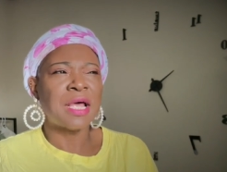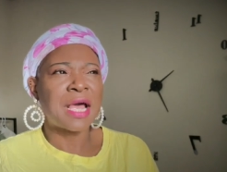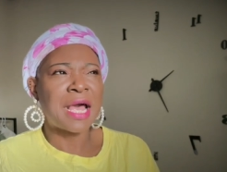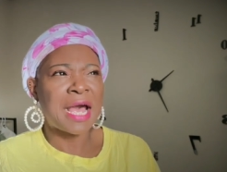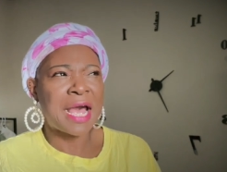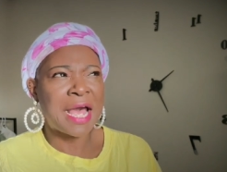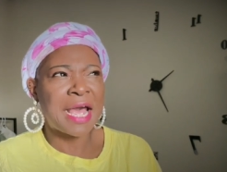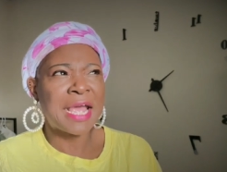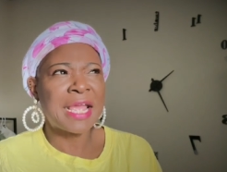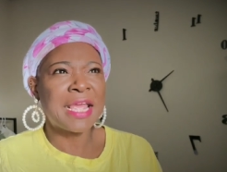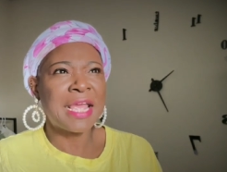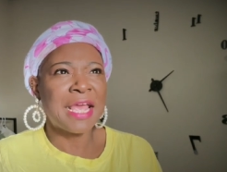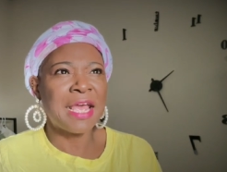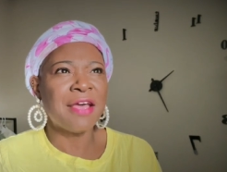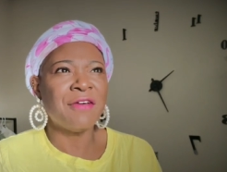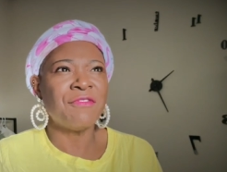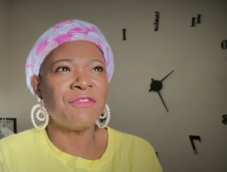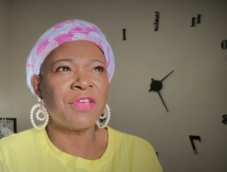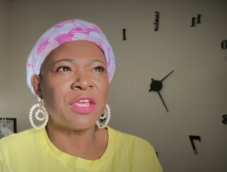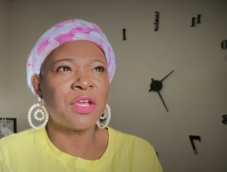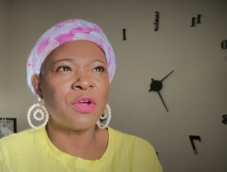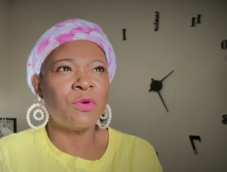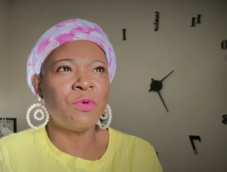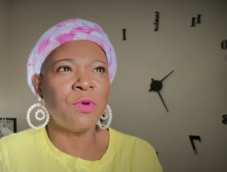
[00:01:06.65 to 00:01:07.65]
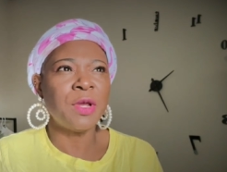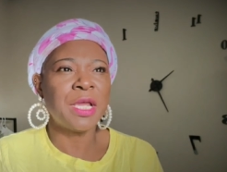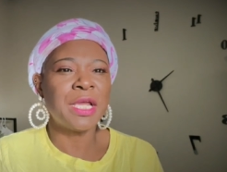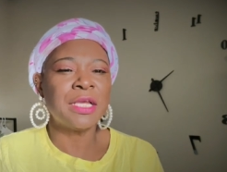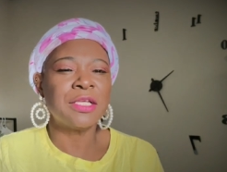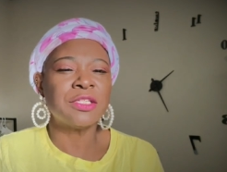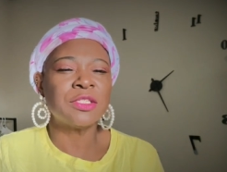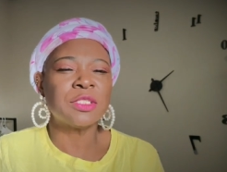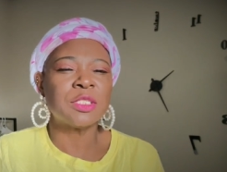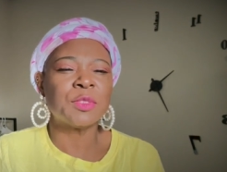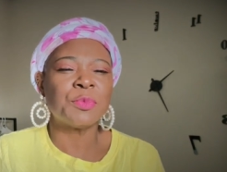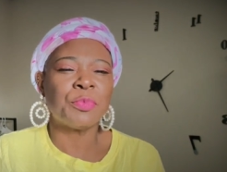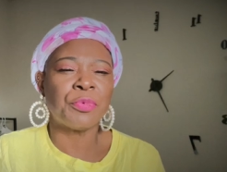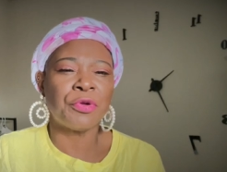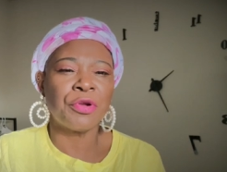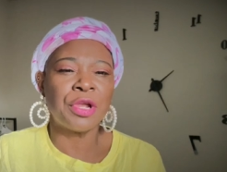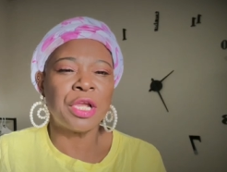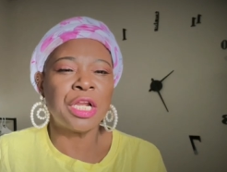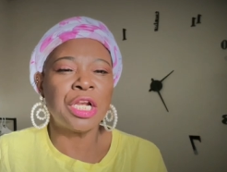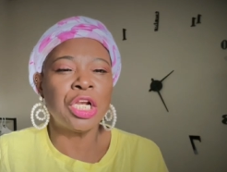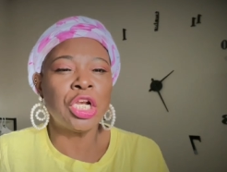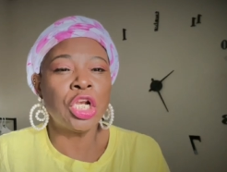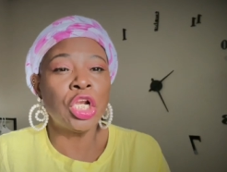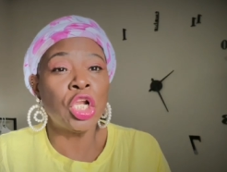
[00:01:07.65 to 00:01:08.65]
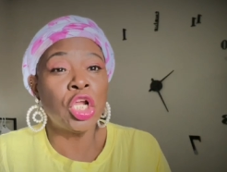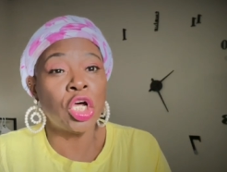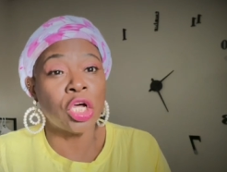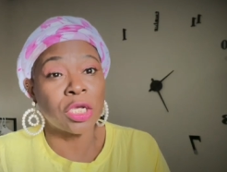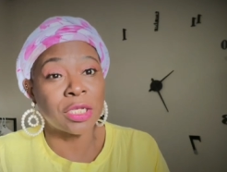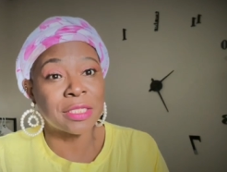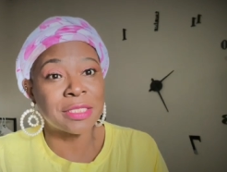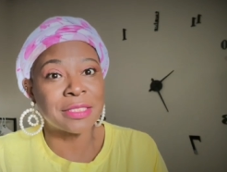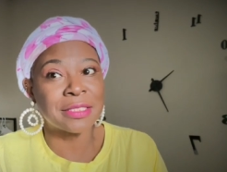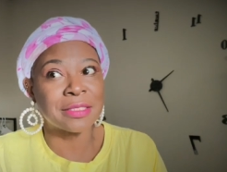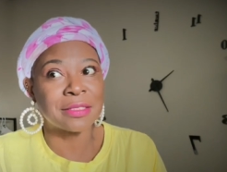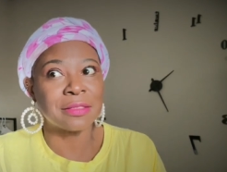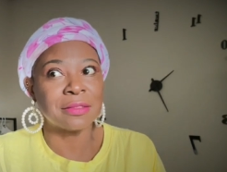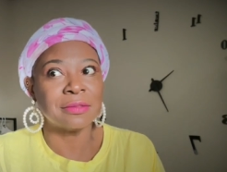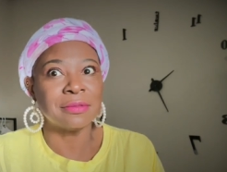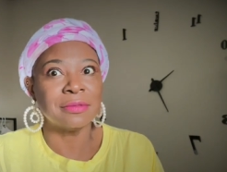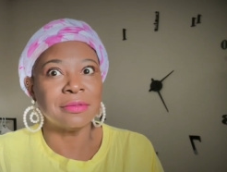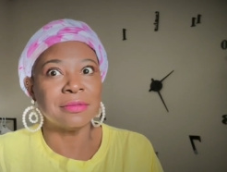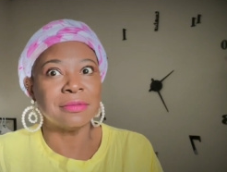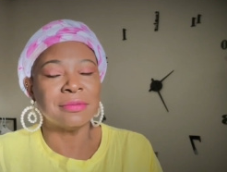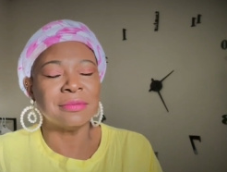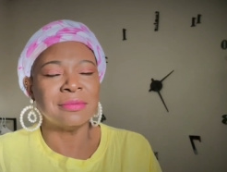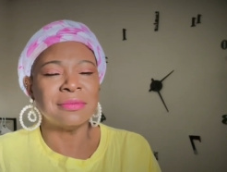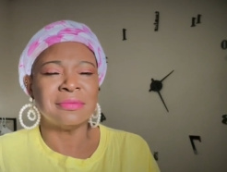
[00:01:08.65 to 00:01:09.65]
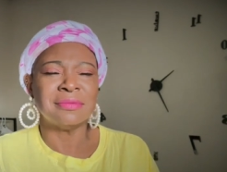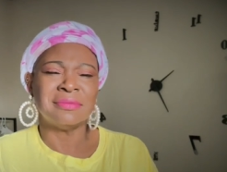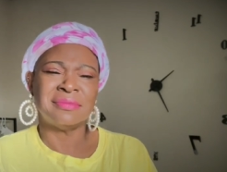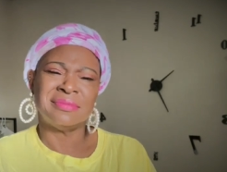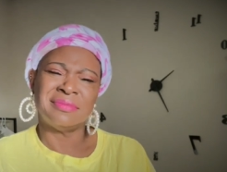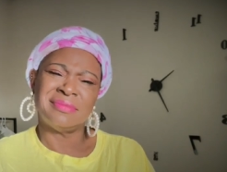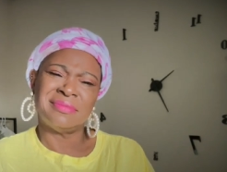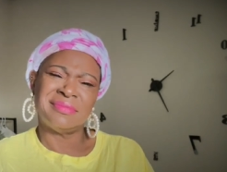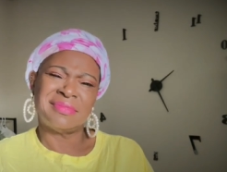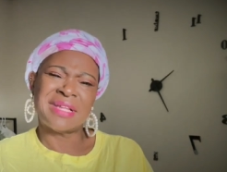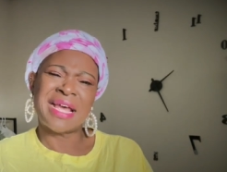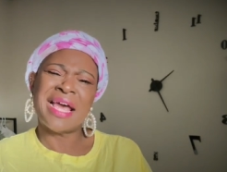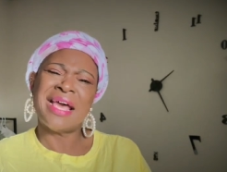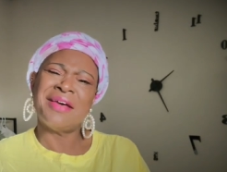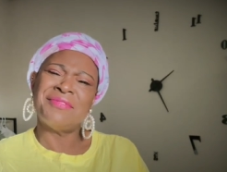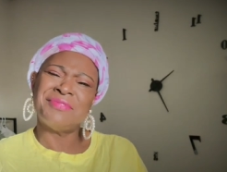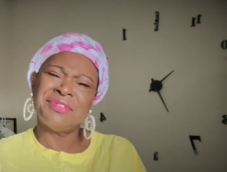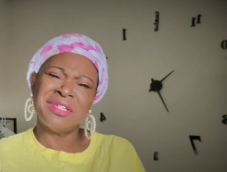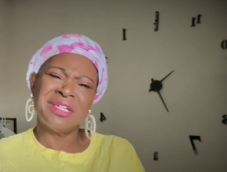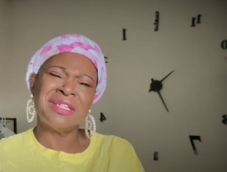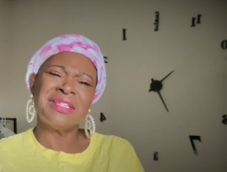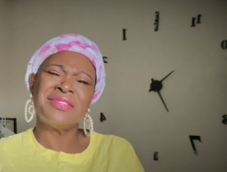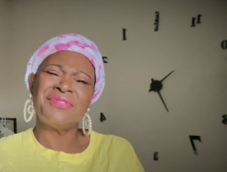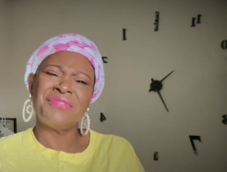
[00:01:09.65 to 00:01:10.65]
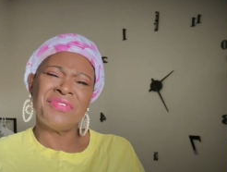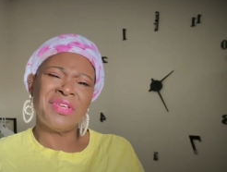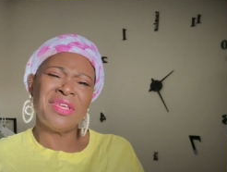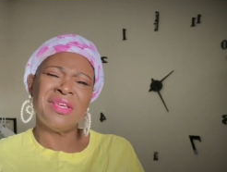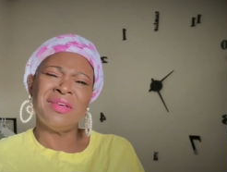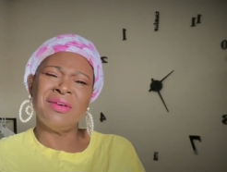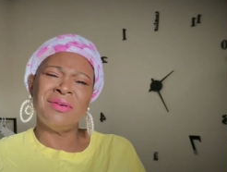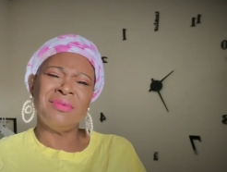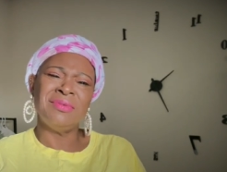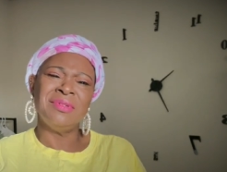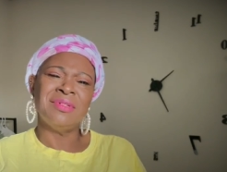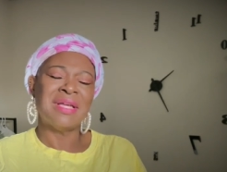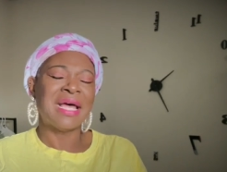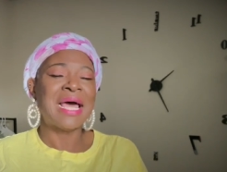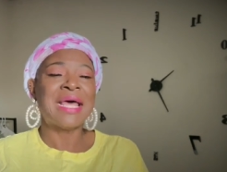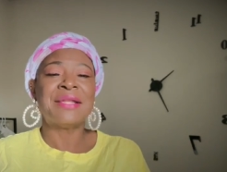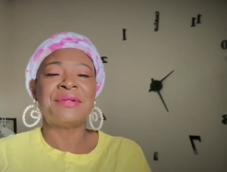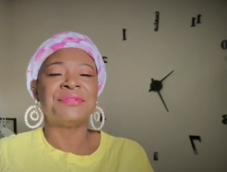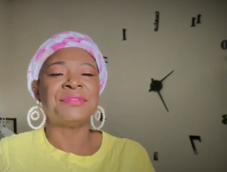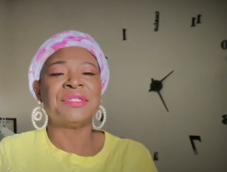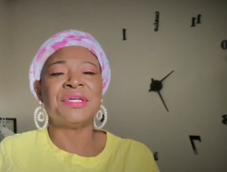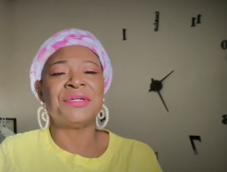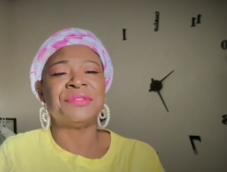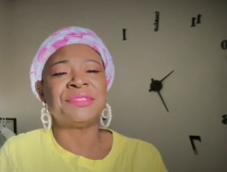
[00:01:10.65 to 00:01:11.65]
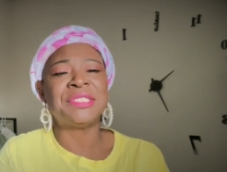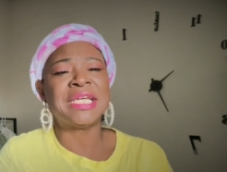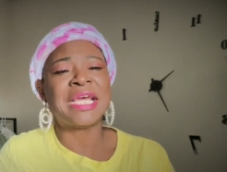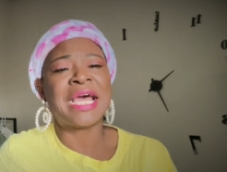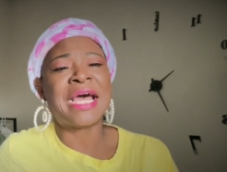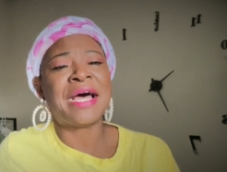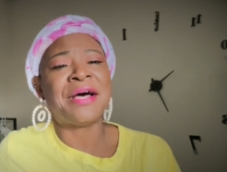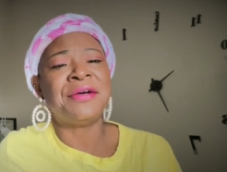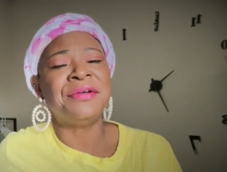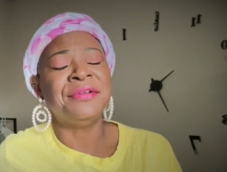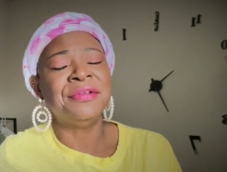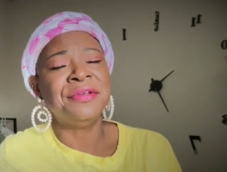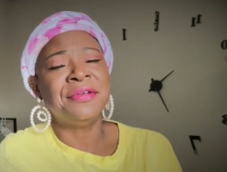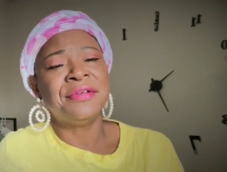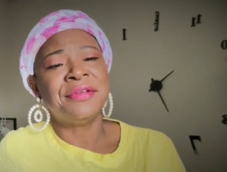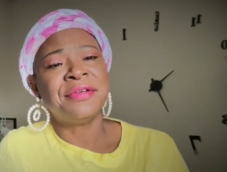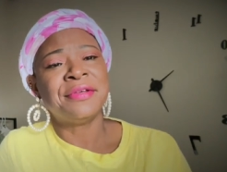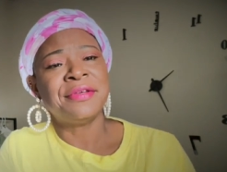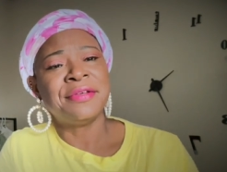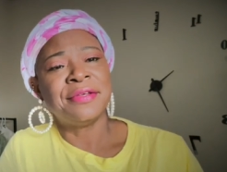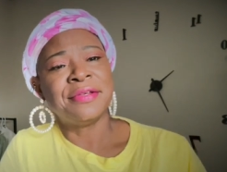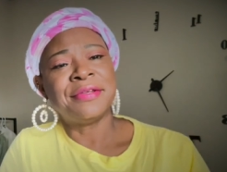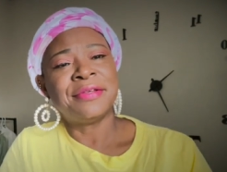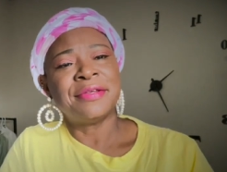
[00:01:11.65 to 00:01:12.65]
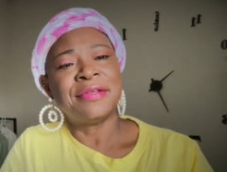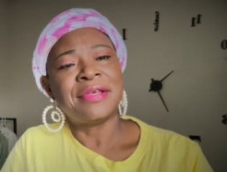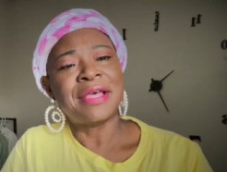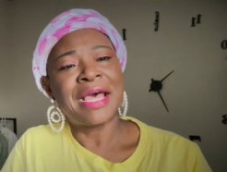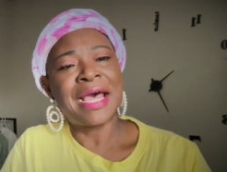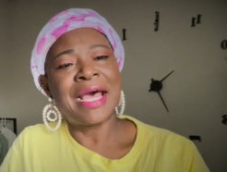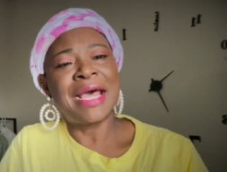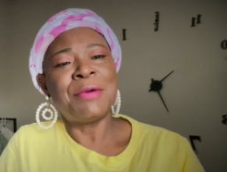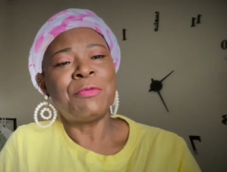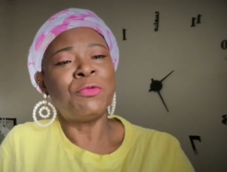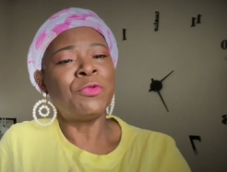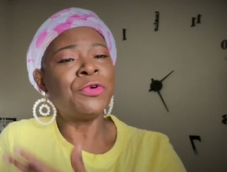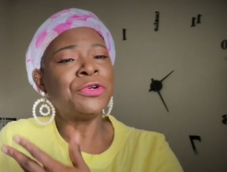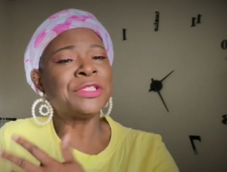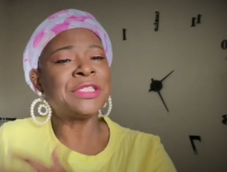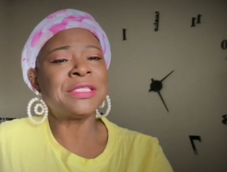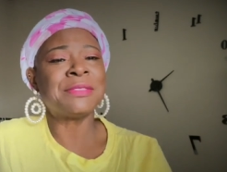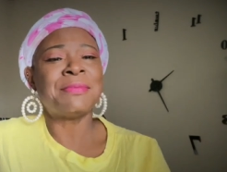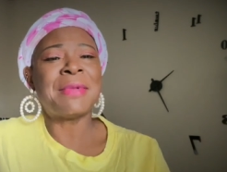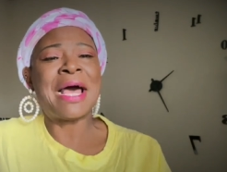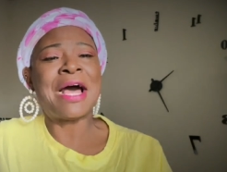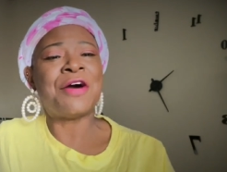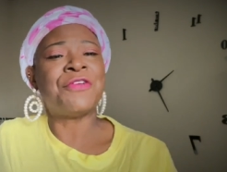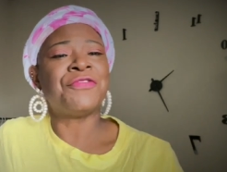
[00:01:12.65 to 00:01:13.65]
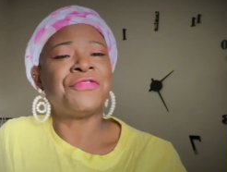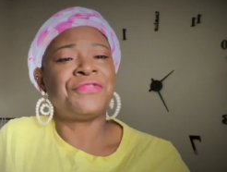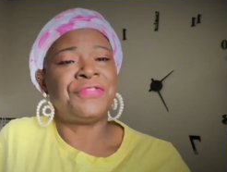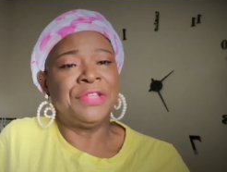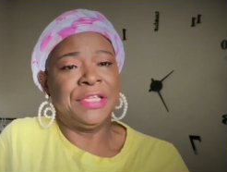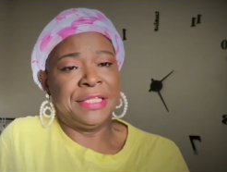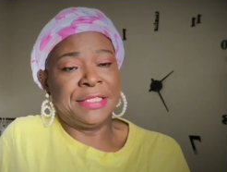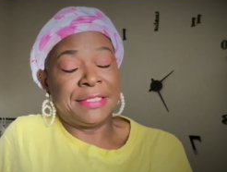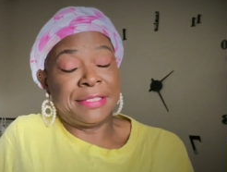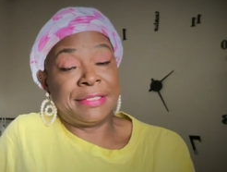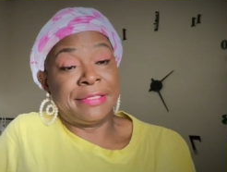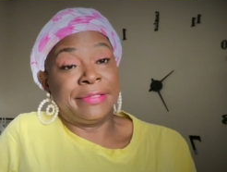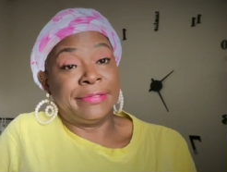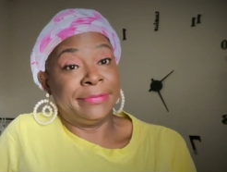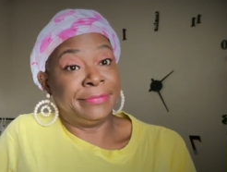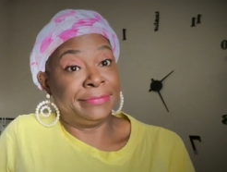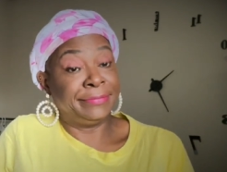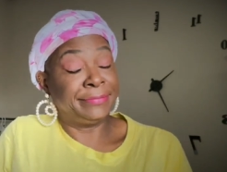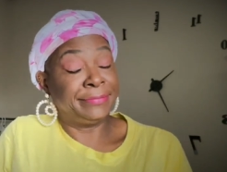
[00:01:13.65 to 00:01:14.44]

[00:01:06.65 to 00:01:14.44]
I have a quick spring looks. I have looks for you? I don't know, child. I wore some outfits.